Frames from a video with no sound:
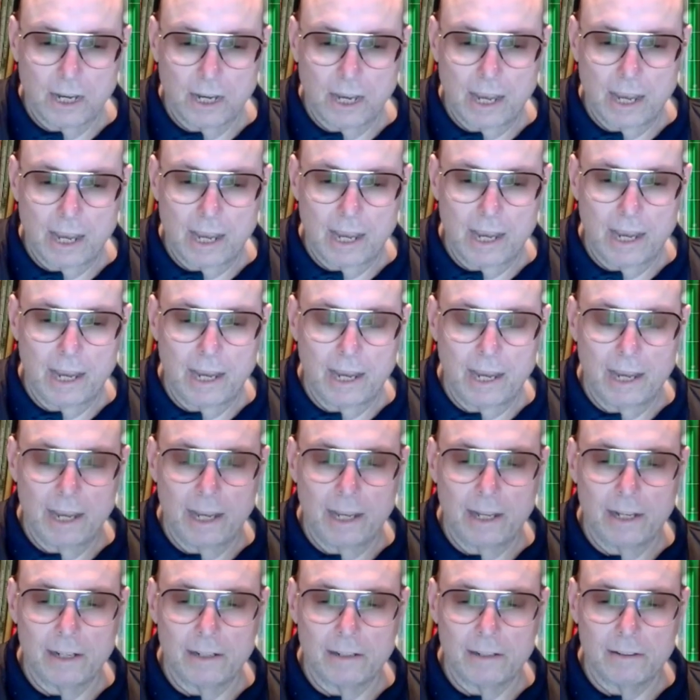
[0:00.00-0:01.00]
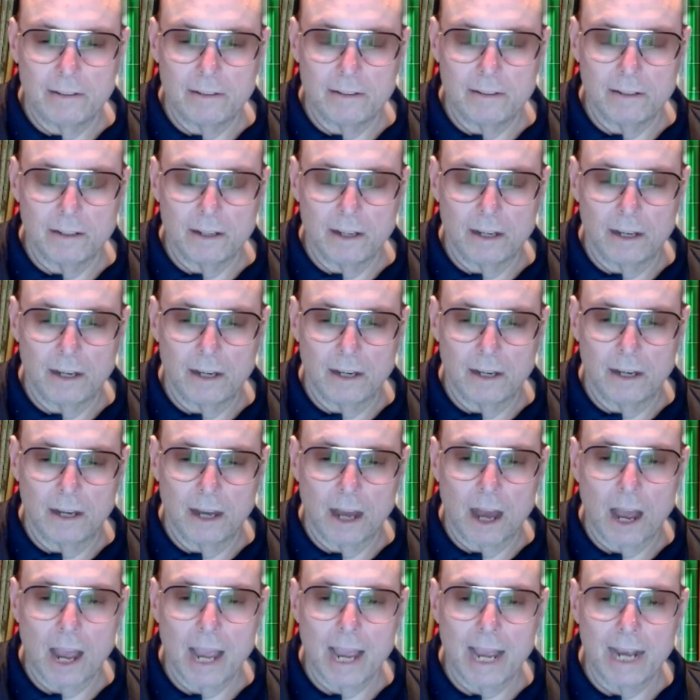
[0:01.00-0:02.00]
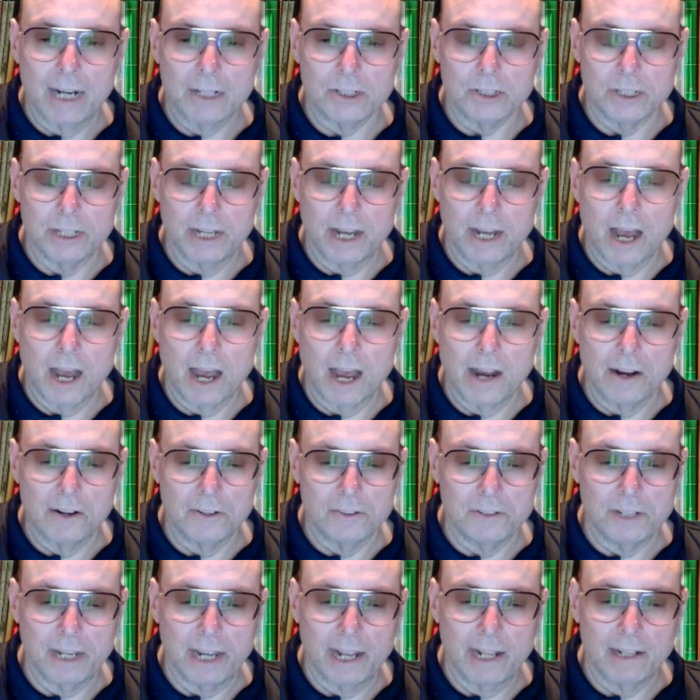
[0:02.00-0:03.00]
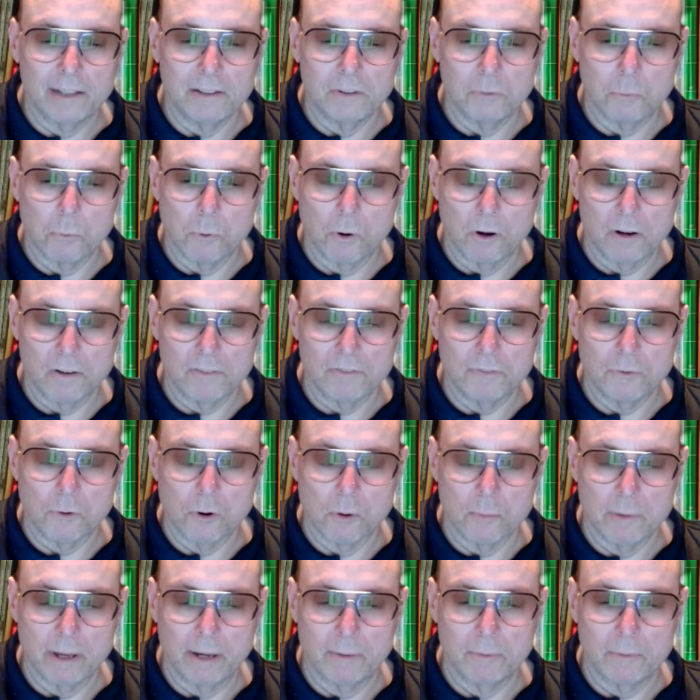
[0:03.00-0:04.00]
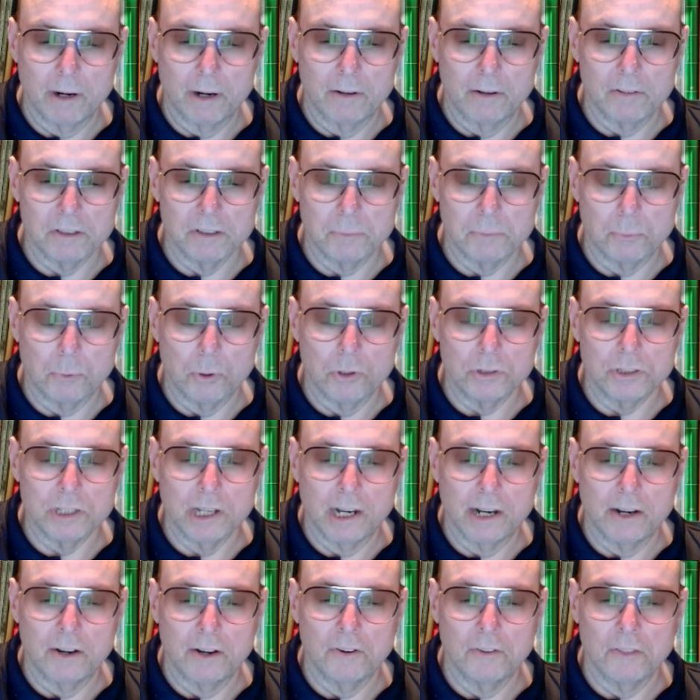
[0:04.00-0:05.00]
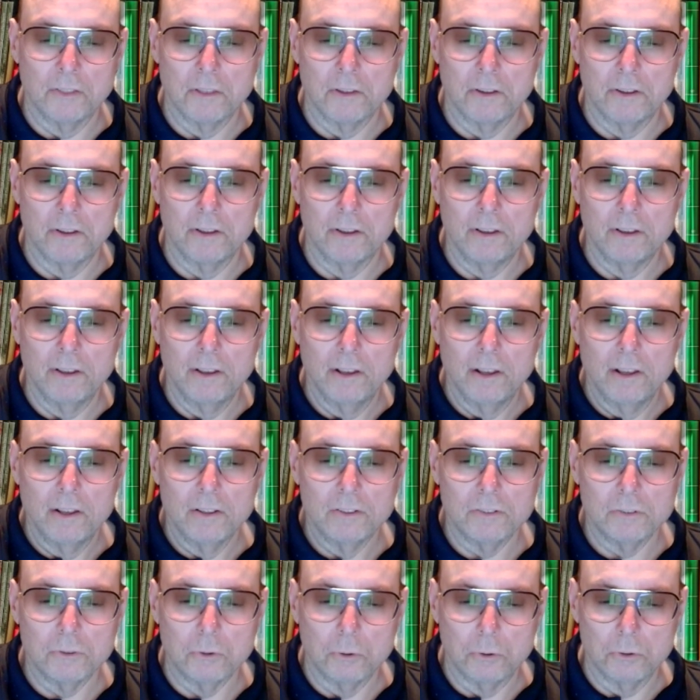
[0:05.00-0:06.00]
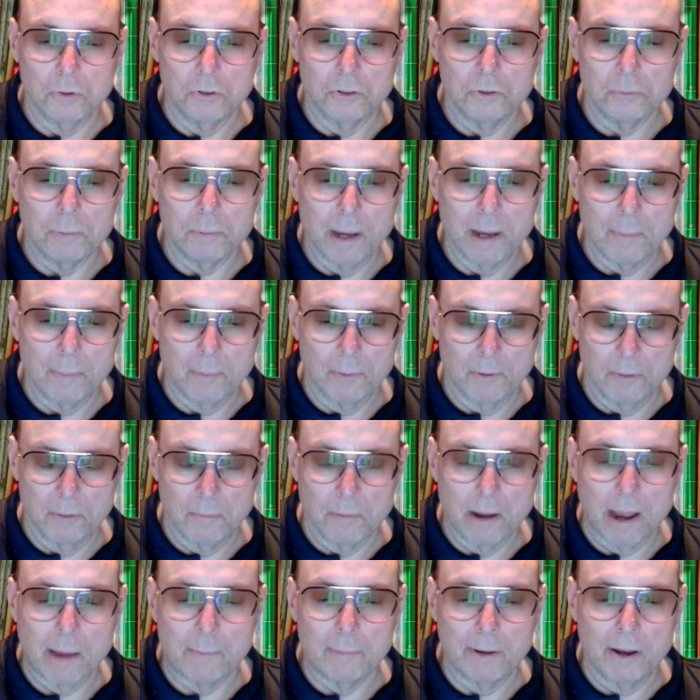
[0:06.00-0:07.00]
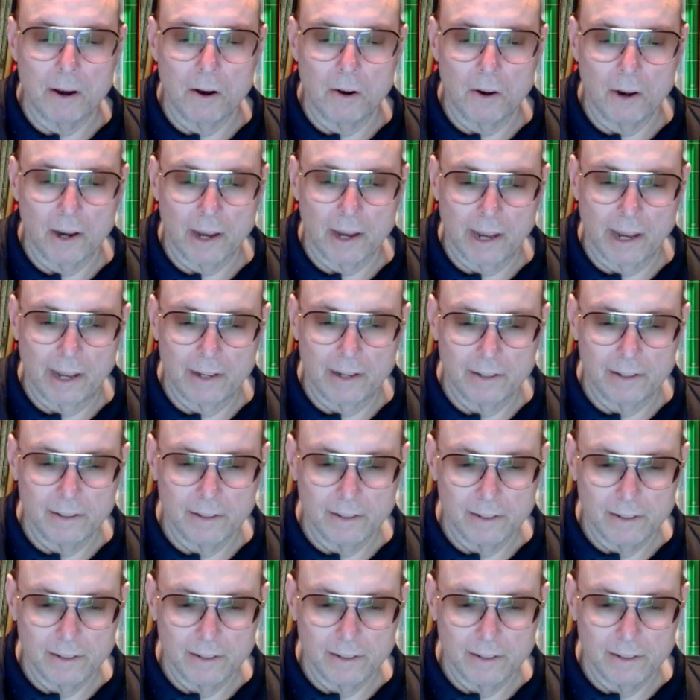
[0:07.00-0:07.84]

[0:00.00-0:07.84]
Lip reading: And I actually hired Dan to work for me when I was sports editor of the school newspaper, the Miami Hurricane.